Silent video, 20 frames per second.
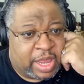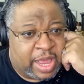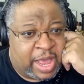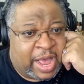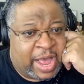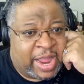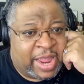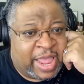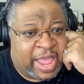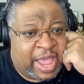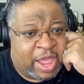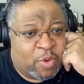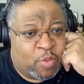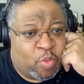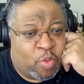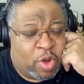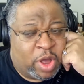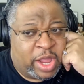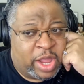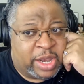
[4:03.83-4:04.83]
I had
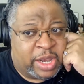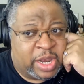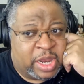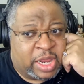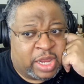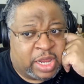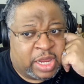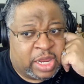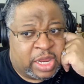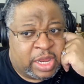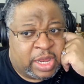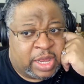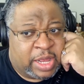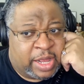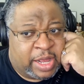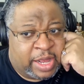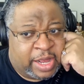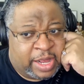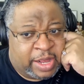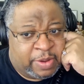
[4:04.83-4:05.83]
one
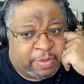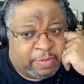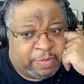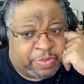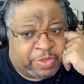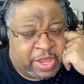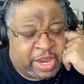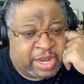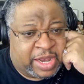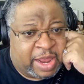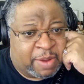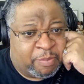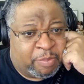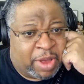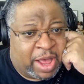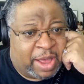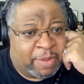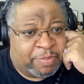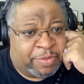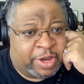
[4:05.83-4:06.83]
um, thing that
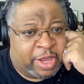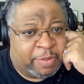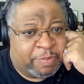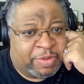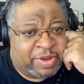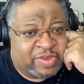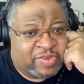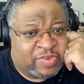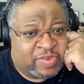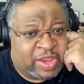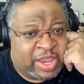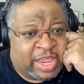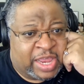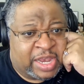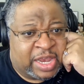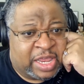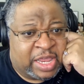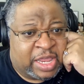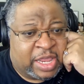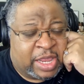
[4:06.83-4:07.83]
popped up and
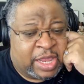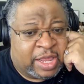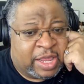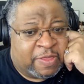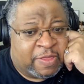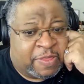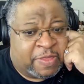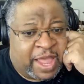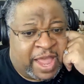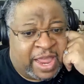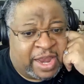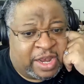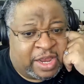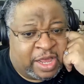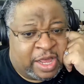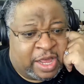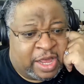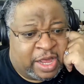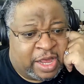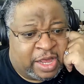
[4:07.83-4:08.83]
said that
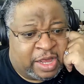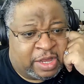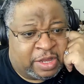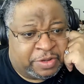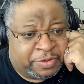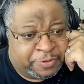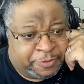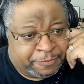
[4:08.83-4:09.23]
uh,